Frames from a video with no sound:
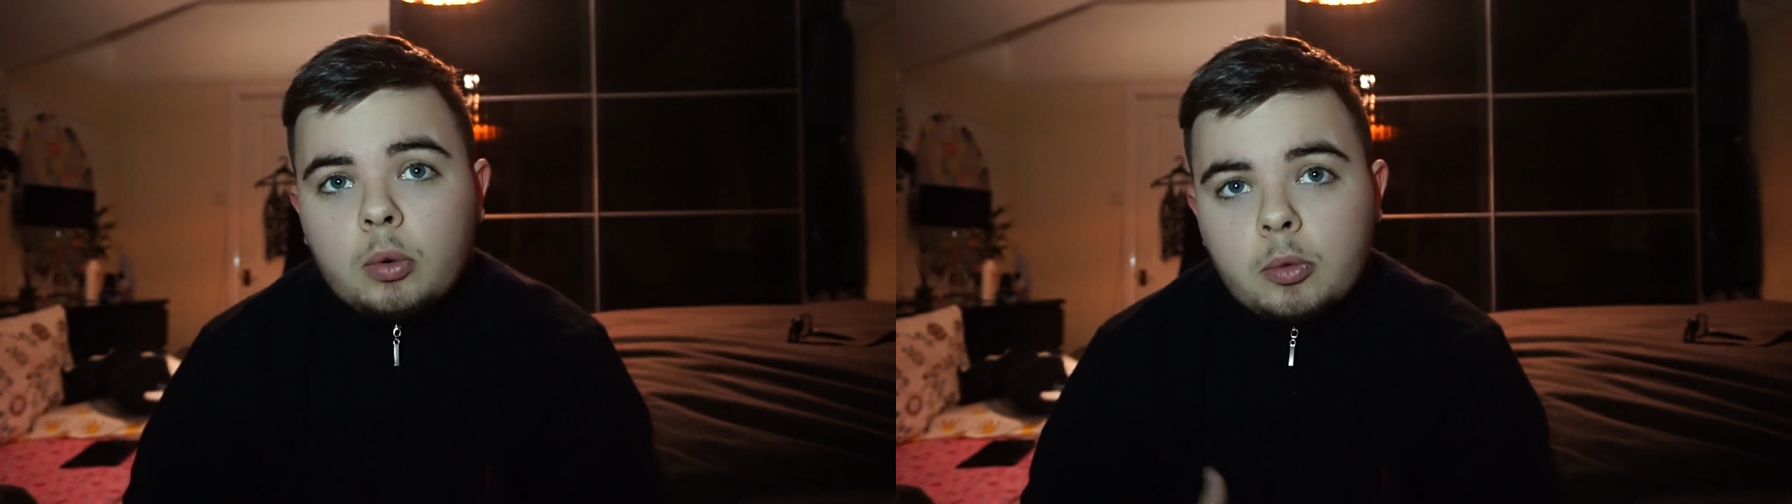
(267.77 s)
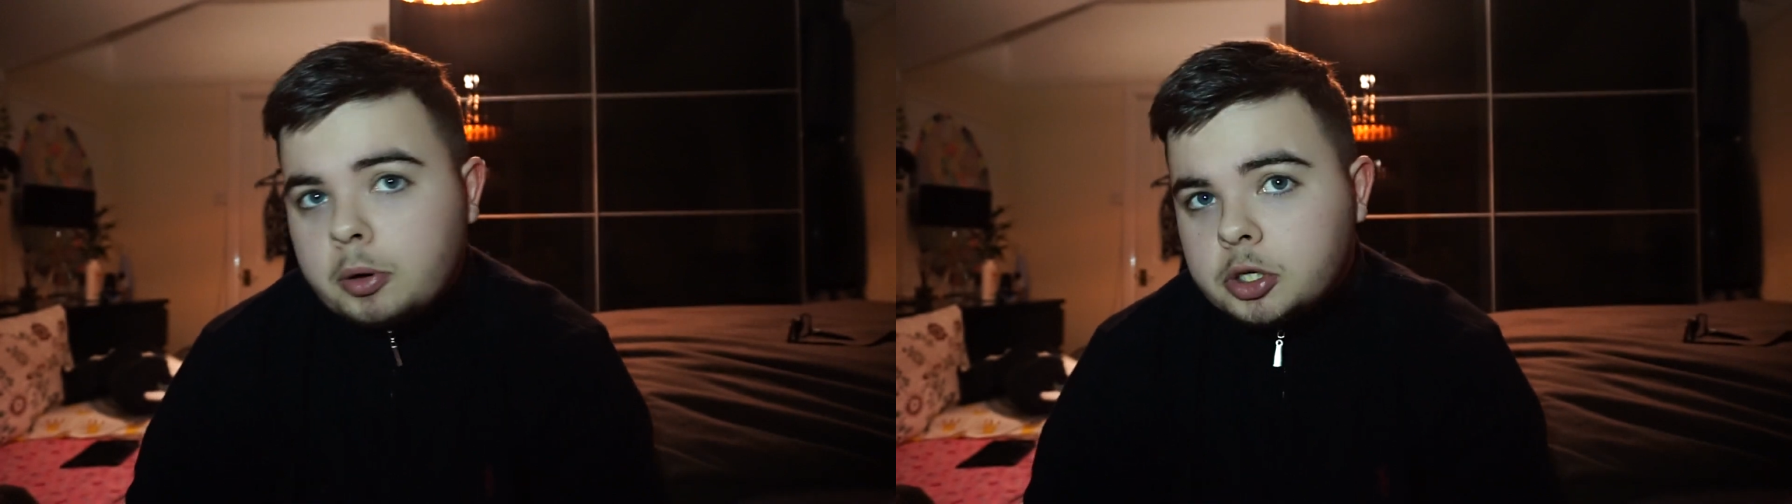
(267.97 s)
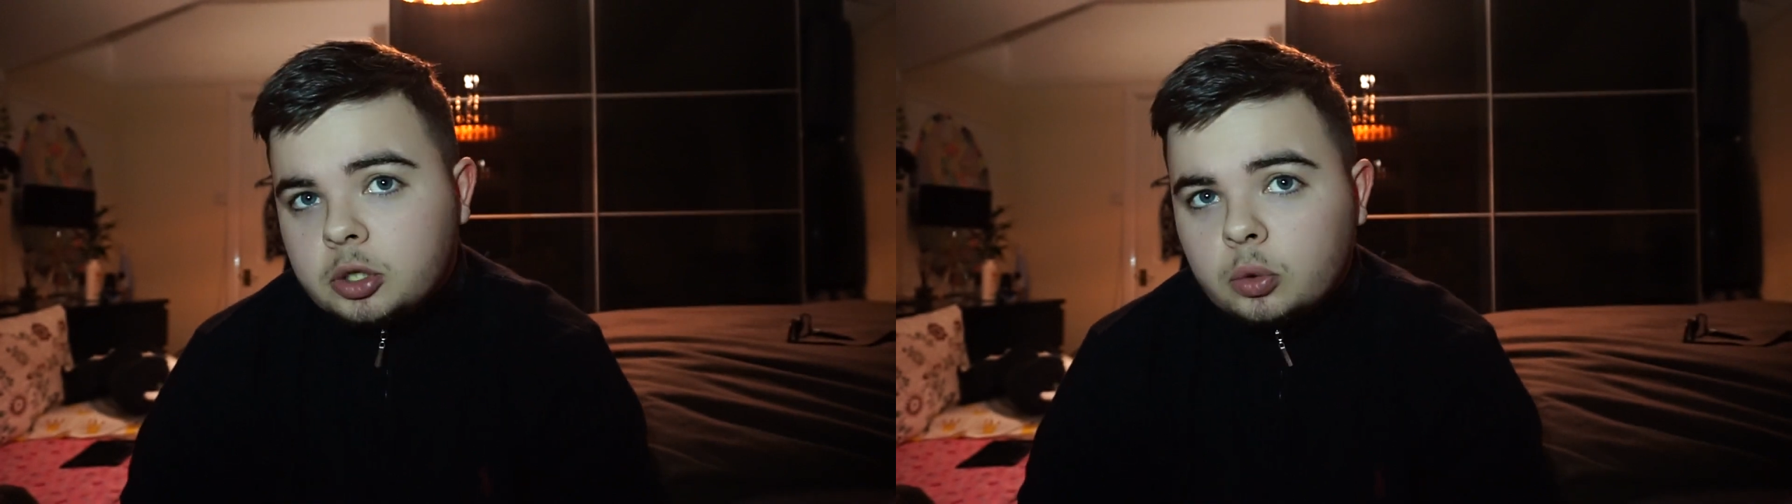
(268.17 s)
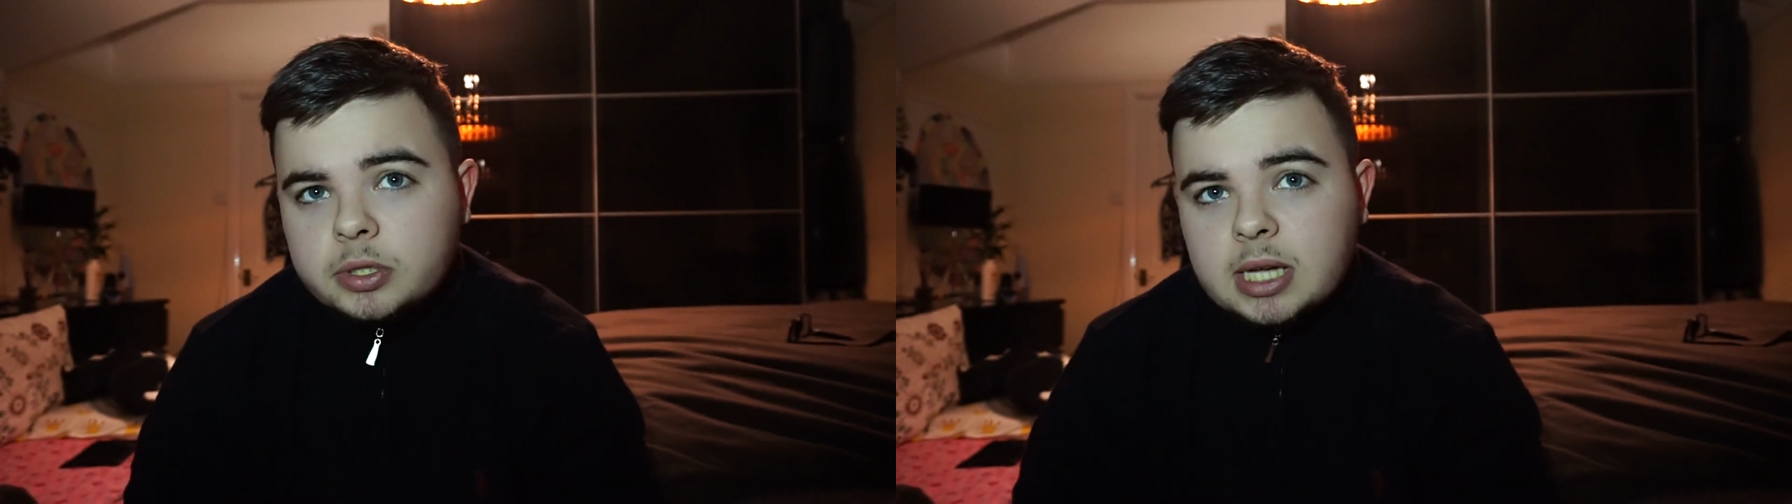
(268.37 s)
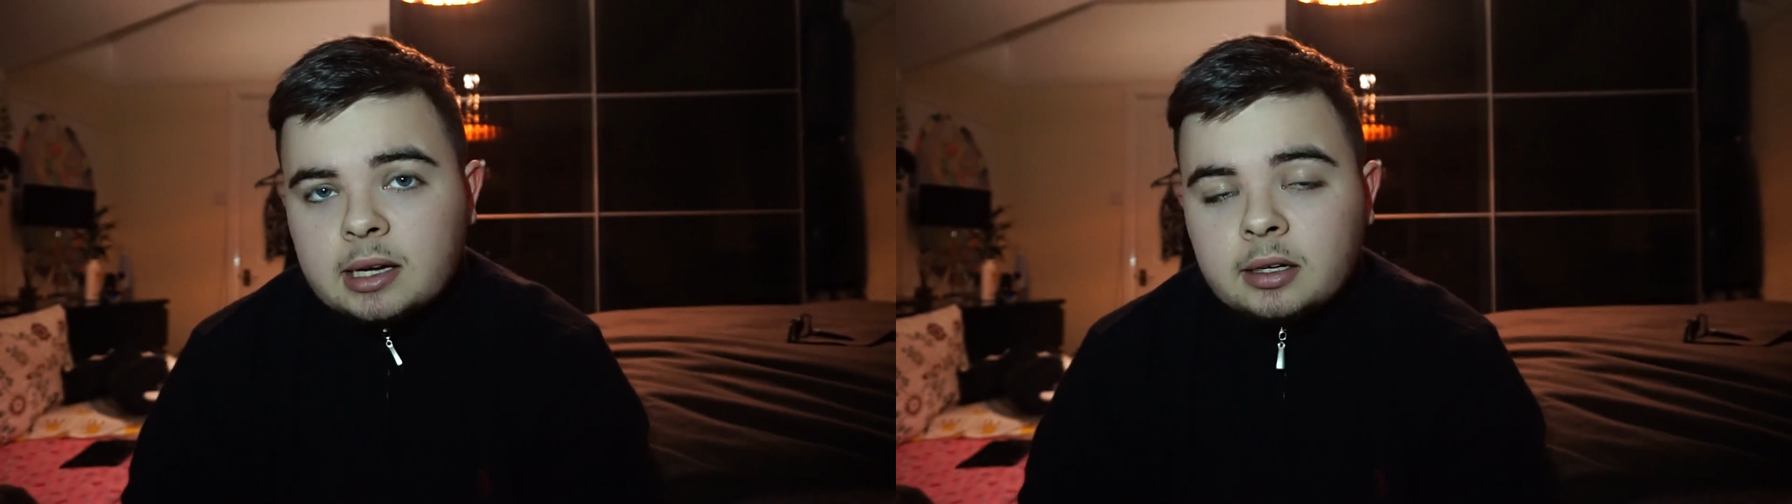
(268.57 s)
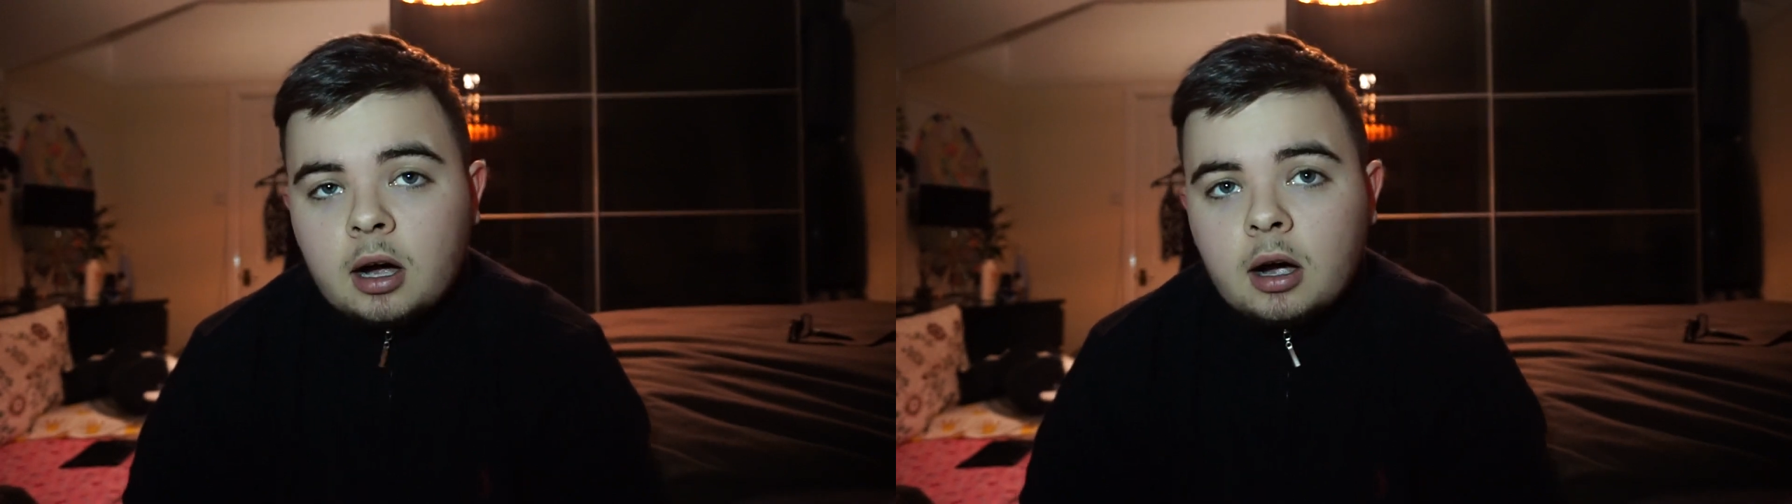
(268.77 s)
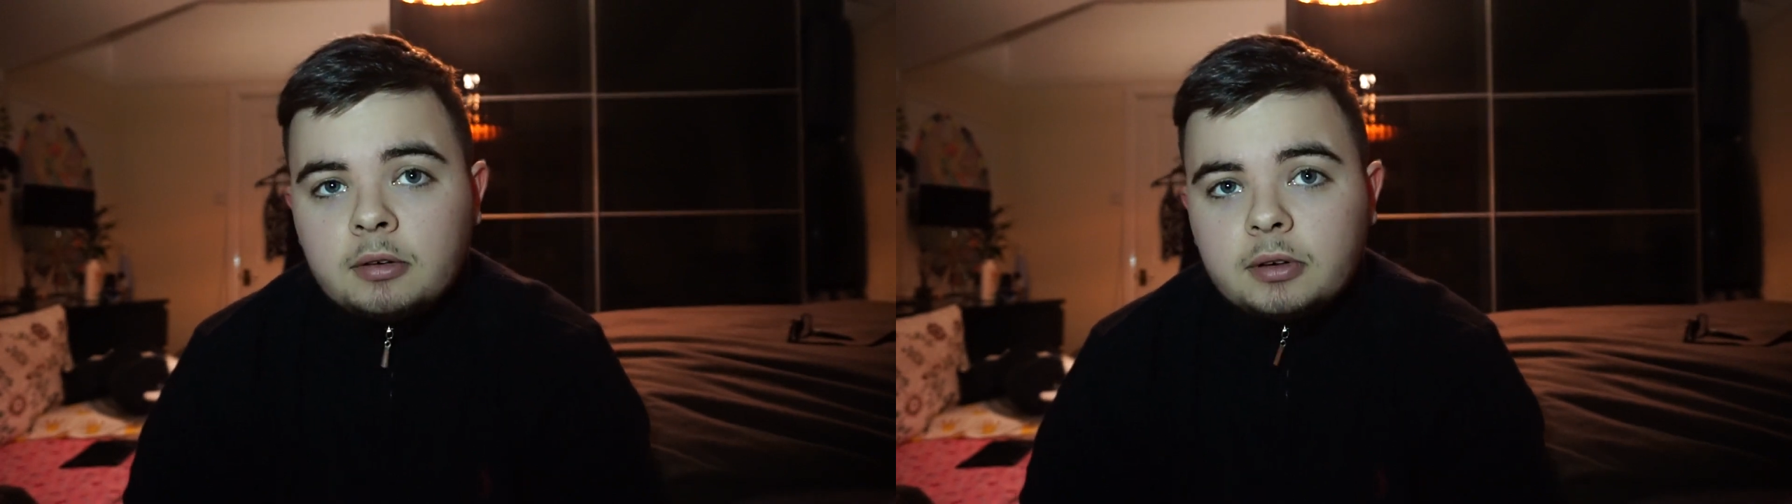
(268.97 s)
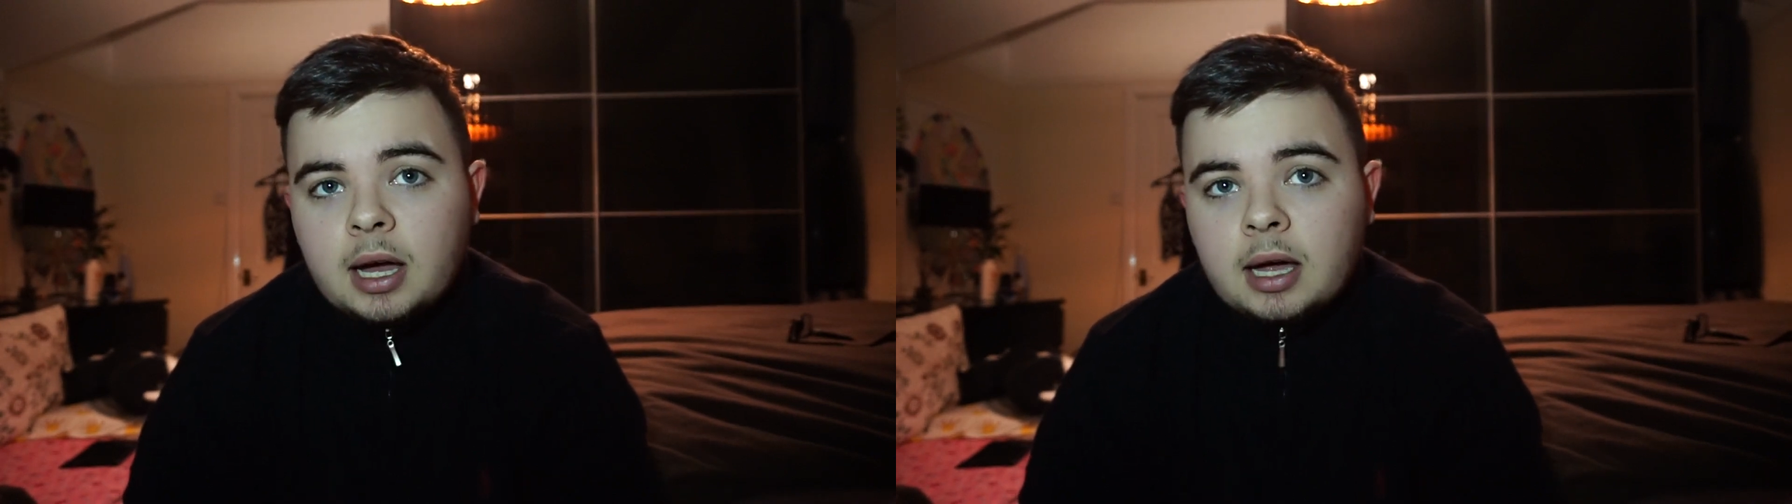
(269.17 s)
We were pushing all second
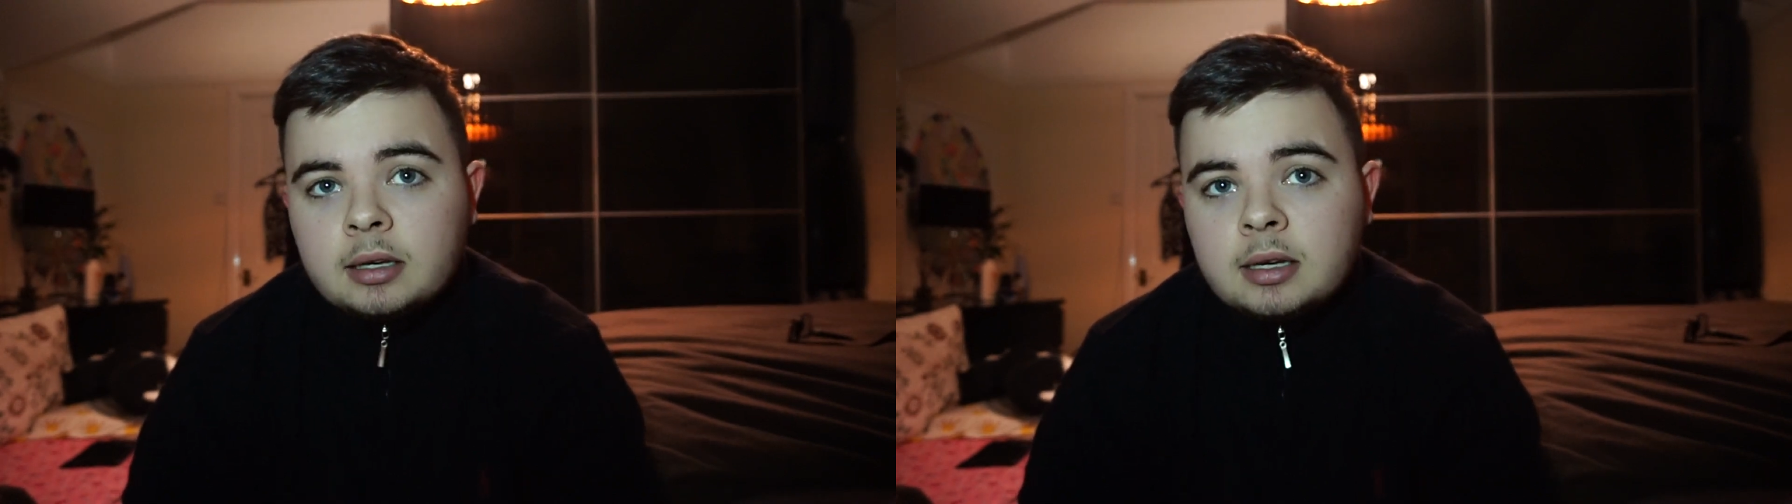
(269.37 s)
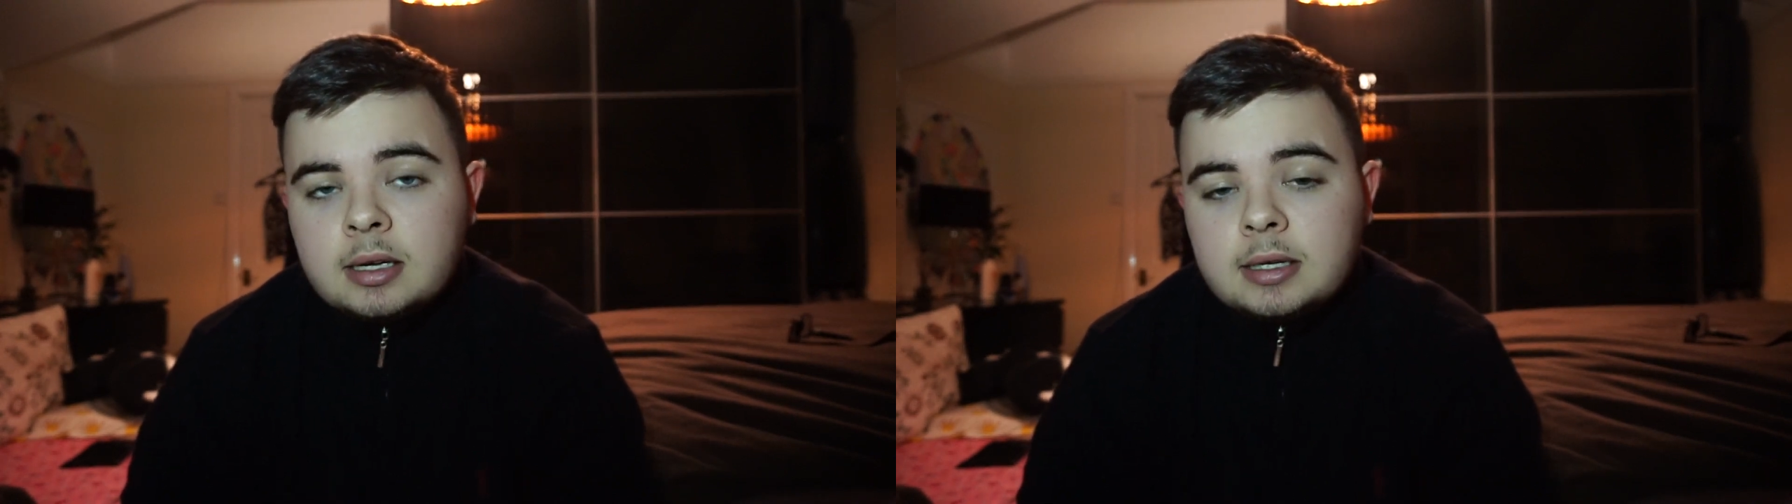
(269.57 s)
half, and